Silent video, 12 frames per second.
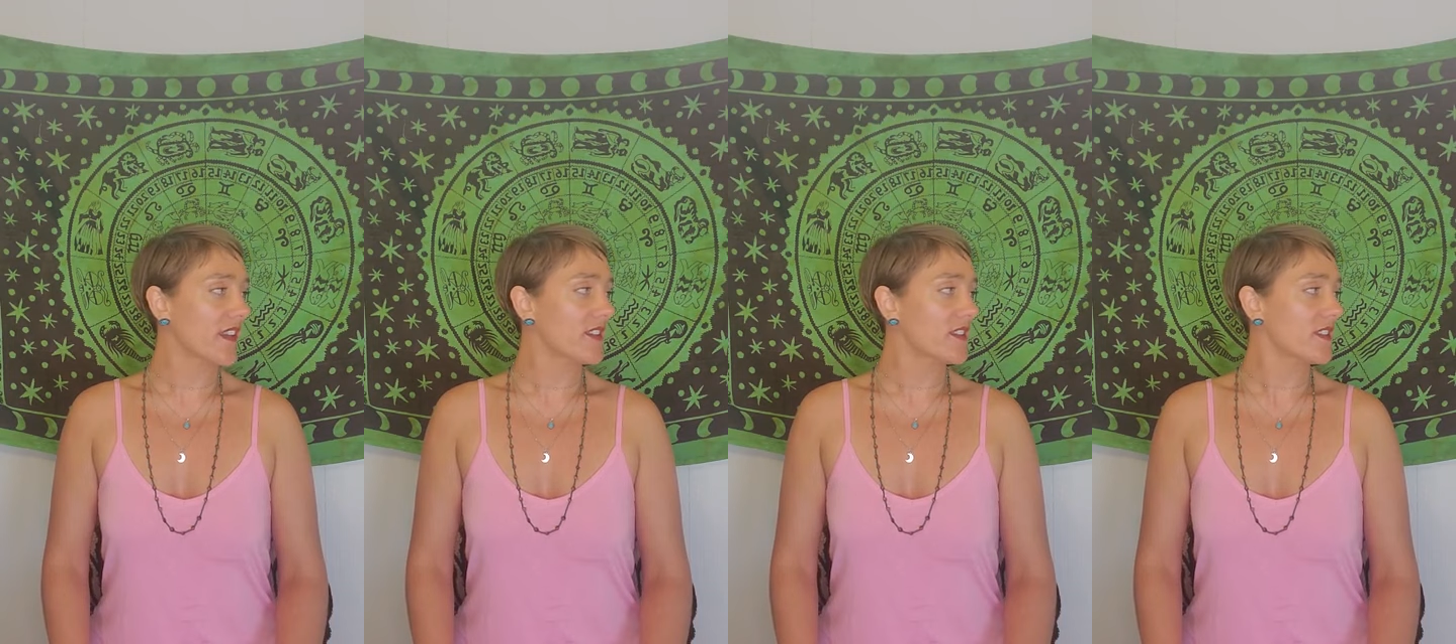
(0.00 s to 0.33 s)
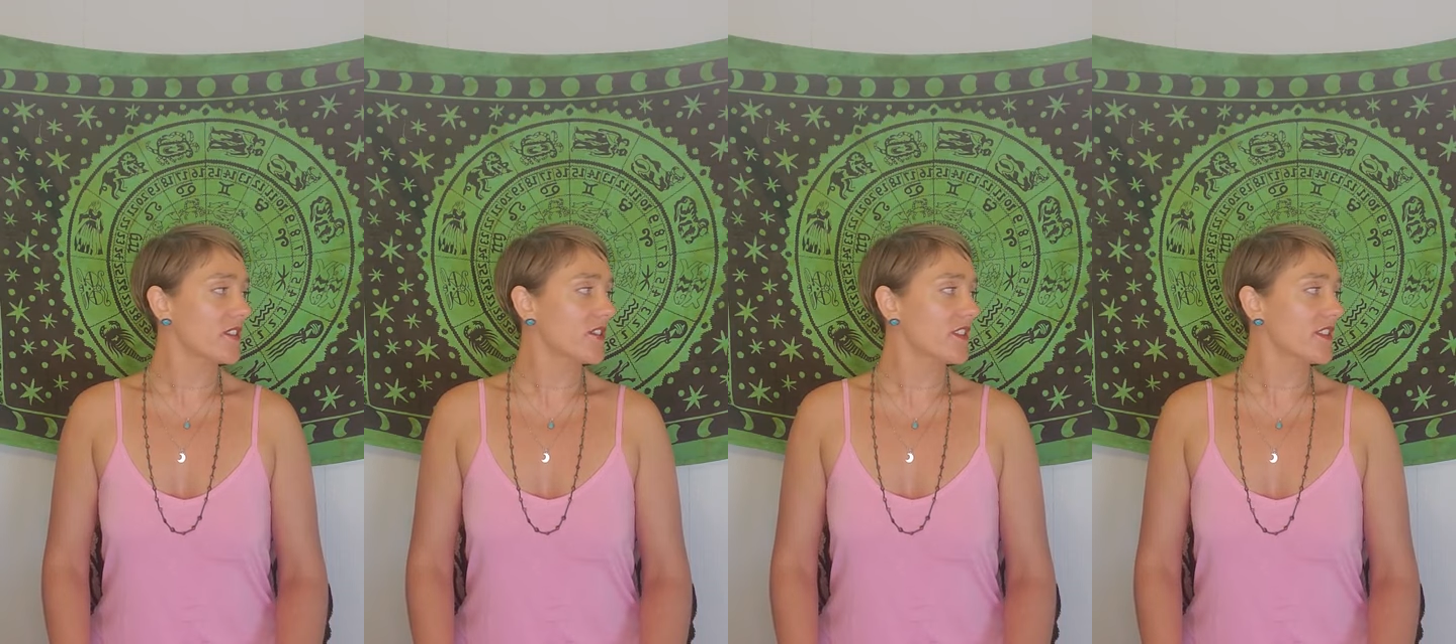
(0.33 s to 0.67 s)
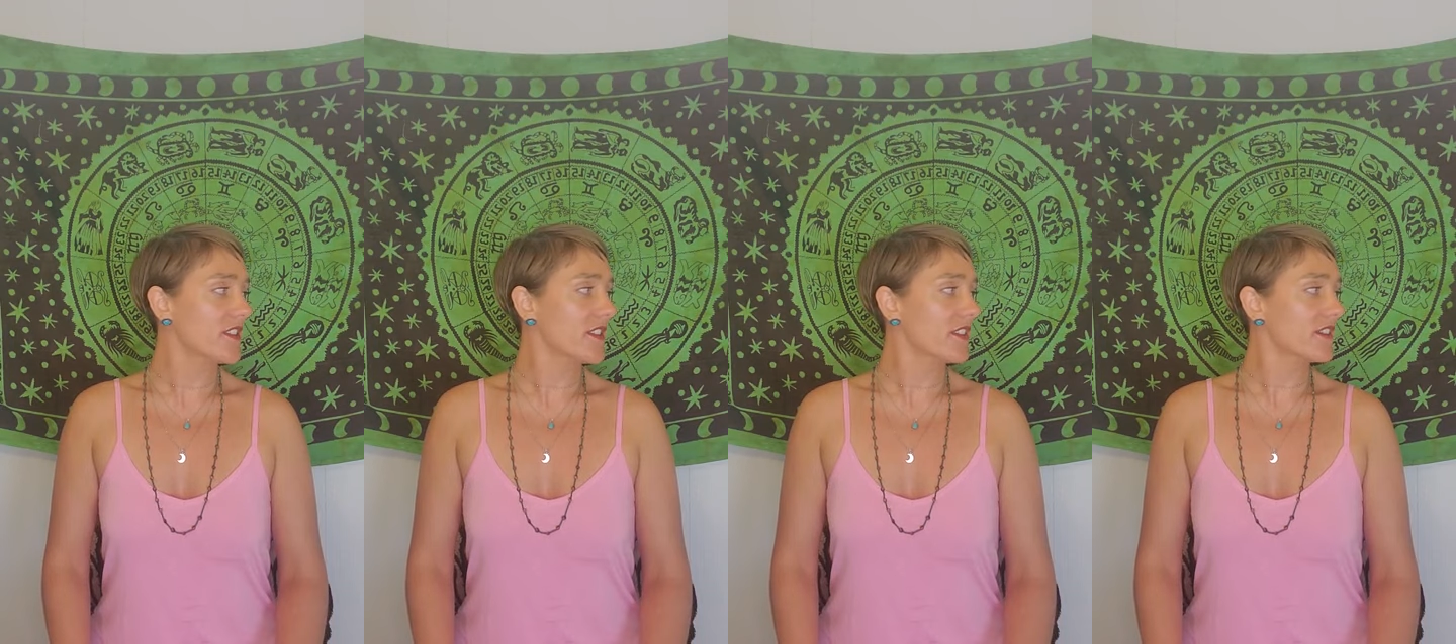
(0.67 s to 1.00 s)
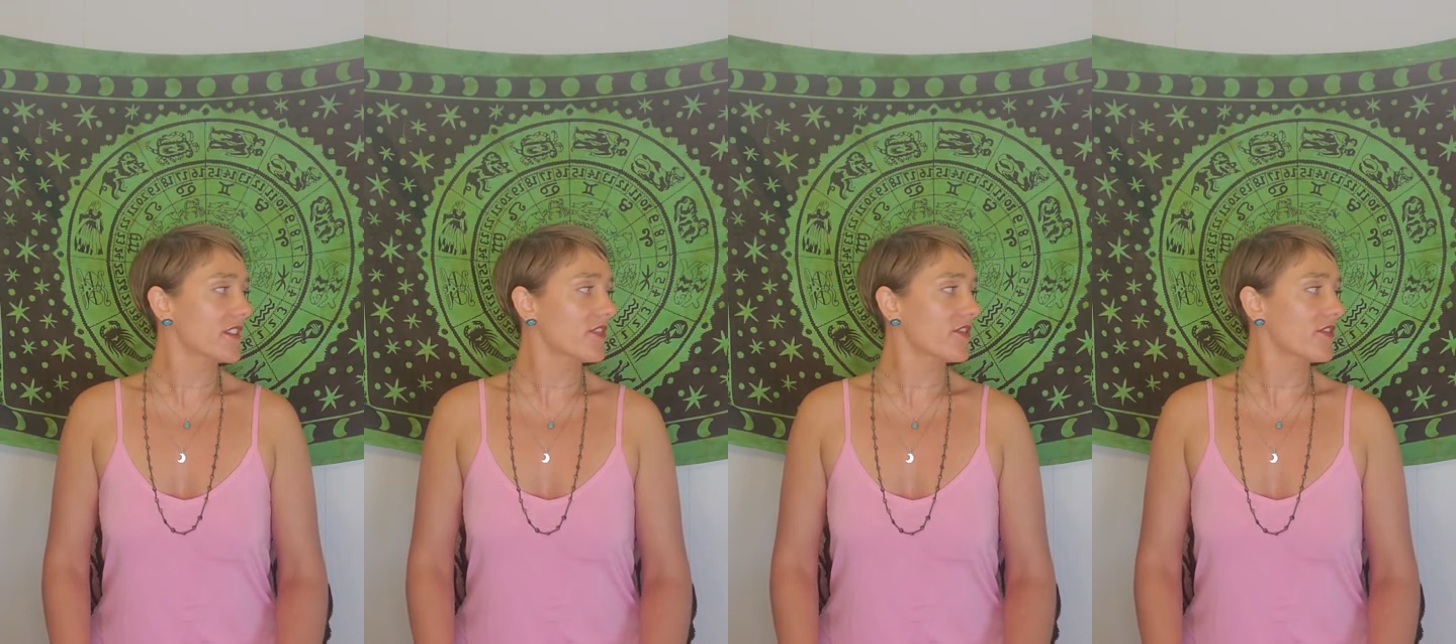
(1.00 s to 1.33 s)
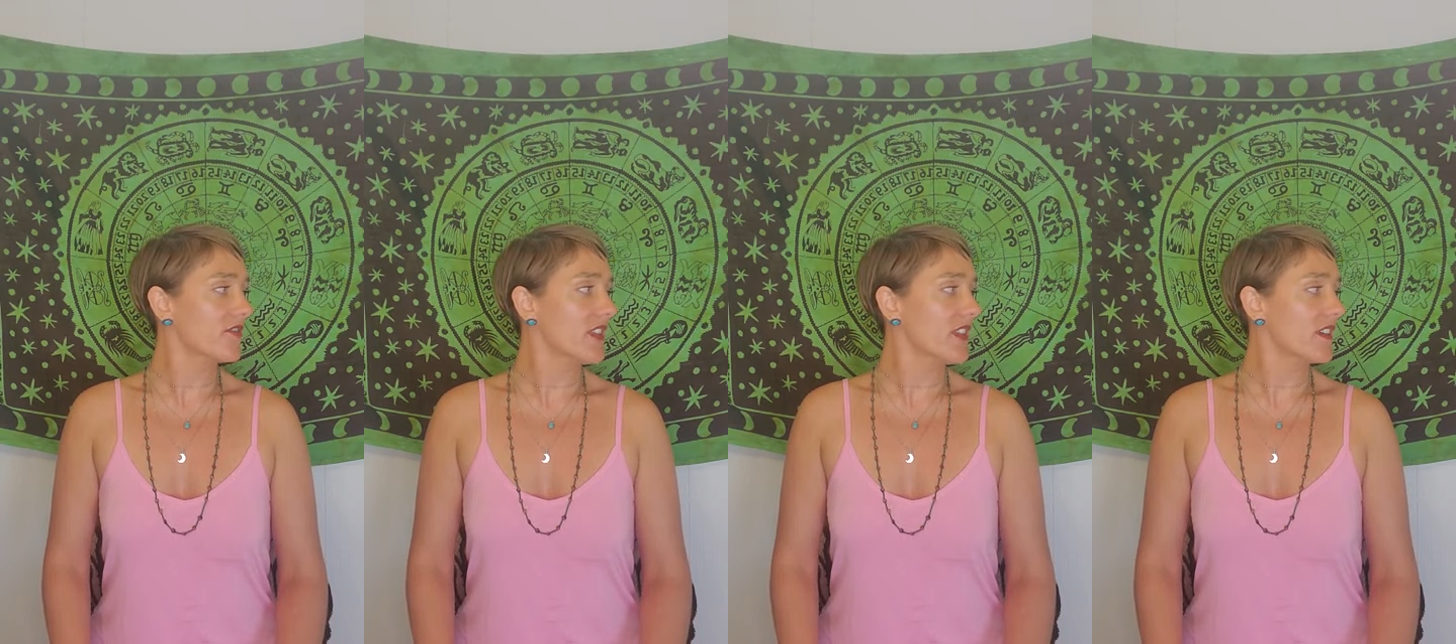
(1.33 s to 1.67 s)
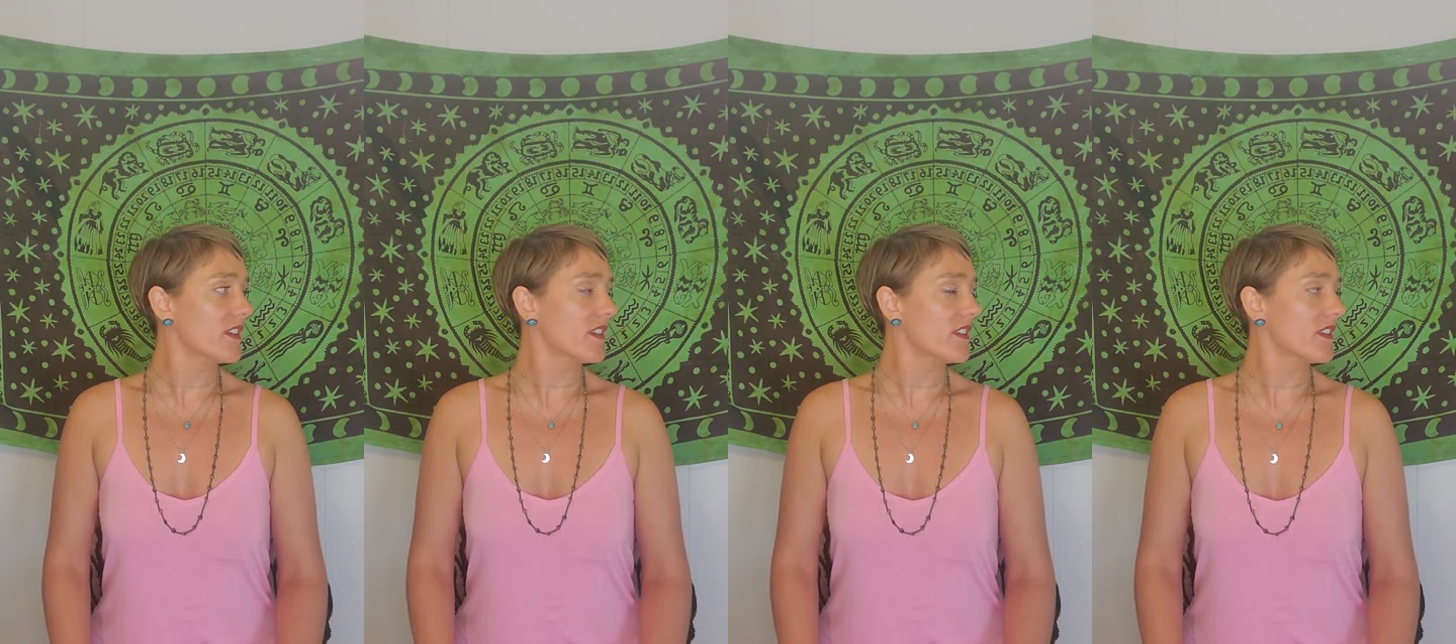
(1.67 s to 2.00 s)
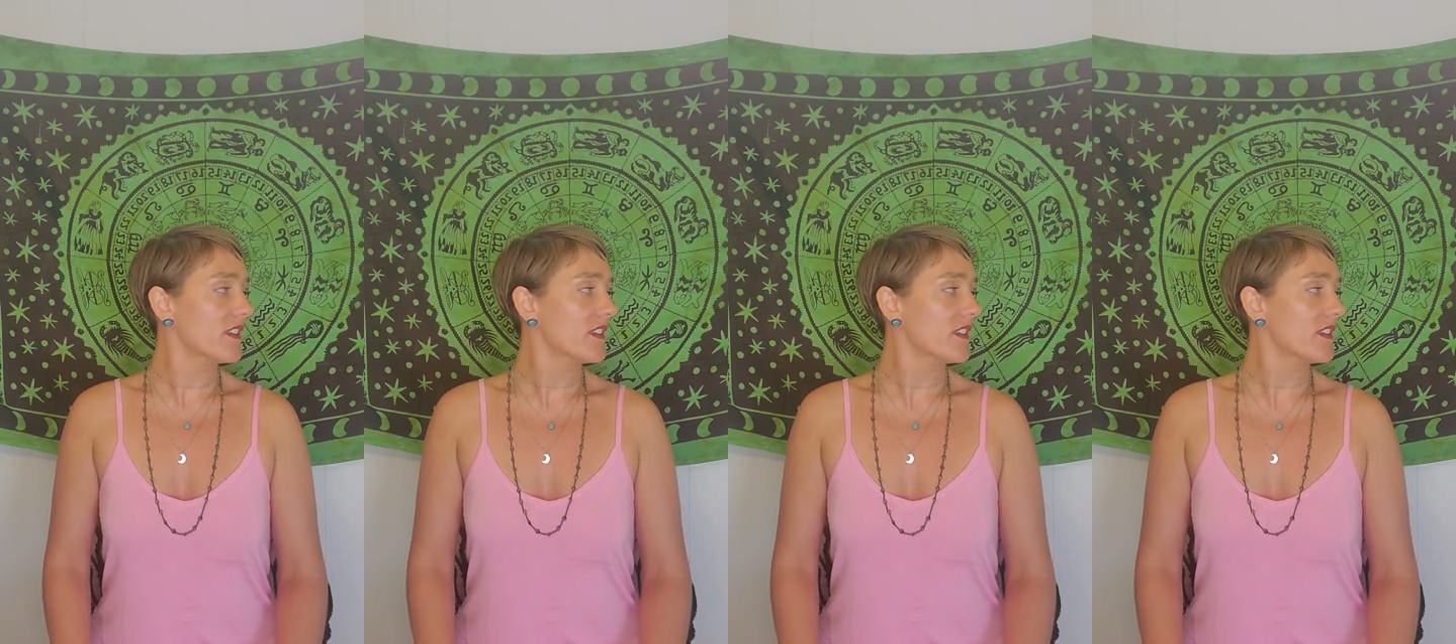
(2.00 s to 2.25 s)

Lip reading: and just start to feel